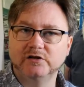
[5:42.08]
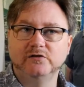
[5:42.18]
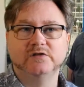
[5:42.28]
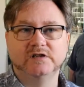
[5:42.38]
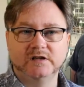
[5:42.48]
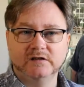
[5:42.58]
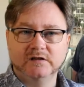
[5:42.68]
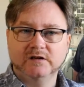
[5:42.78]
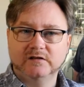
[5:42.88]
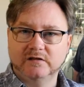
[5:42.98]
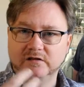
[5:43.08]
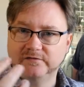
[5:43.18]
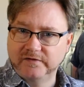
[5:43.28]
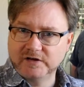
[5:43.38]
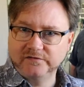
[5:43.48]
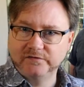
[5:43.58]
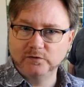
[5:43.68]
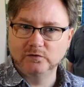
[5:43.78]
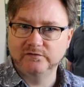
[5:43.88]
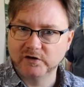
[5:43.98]
using the fish
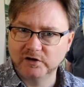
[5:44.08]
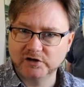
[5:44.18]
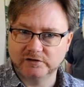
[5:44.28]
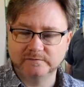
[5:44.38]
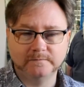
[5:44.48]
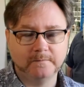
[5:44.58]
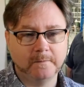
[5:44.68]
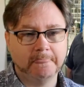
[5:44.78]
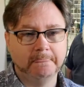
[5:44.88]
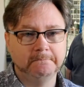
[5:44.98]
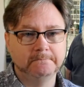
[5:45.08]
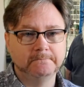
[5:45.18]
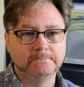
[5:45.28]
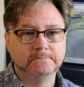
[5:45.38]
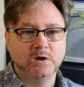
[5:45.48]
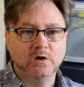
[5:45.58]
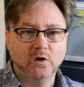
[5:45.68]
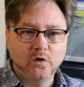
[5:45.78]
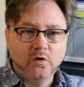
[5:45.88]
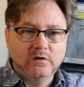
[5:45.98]
food version,
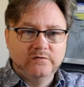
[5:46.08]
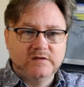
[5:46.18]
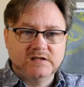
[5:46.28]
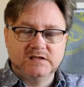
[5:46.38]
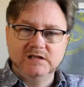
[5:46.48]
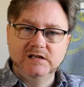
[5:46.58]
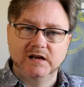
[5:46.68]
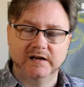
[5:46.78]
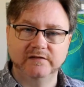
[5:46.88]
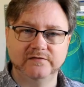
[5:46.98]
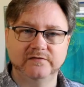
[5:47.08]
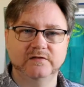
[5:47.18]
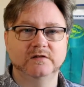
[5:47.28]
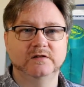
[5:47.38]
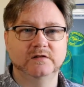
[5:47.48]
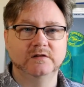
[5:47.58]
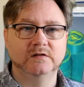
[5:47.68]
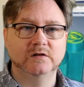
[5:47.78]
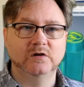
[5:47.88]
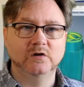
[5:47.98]
all of the sea life
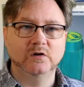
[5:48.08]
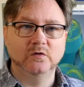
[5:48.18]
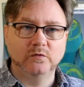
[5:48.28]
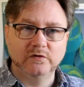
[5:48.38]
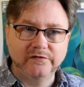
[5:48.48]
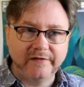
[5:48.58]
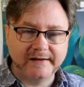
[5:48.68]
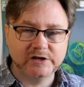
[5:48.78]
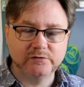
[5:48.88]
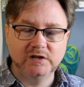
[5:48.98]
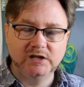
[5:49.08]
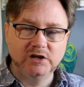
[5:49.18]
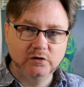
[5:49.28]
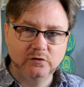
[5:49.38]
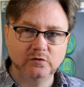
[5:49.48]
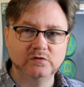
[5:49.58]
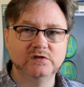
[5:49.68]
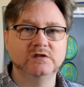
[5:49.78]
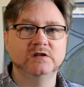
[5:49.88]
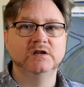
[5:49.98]
would eventually
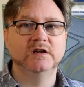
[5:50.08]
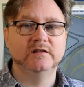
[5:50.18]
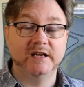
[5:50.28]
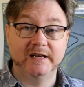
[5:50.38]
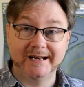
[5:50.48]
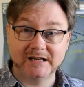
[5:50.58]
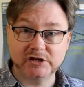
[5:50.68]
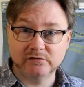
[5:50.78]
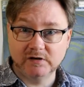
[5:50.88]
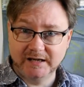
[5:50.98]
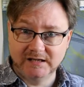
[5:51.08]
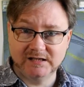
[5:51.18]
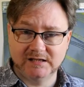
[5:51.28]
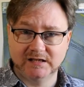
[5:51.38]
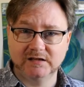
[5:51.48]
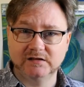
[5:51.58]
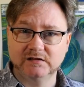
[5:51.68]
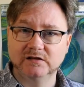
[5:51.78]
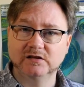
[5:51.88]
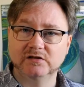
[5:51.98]
lose their natural instinct
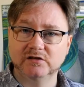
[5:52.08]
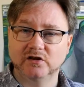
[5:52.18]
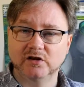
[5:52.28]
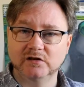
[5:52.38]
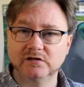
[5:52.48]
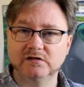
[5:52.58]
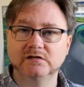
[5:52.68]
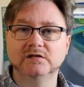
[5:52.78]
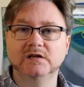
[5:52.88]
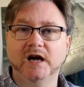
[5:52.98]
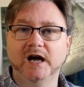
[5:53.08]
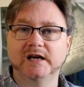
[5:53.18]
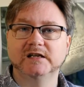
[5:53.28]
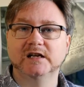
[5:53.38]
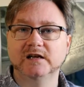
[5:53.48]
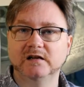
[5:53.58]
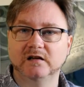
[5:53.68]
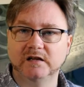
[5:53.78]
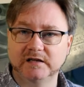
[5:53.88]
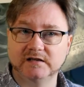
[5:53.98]
to hunt and
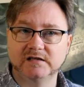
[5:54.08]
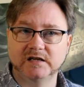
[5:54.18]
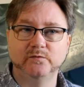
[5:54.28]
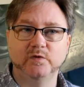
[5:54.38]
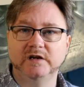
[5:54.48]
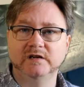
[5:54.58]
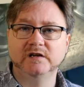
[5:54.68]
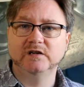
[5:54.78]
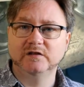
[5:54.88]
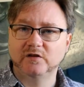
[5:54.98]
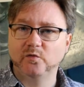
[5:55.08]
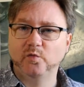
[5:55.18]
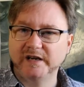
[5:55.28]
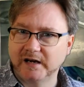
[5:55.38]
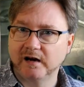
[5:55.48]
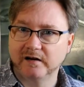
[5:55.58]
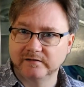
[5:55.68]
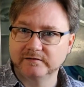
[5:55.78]
kill in the same way that we have,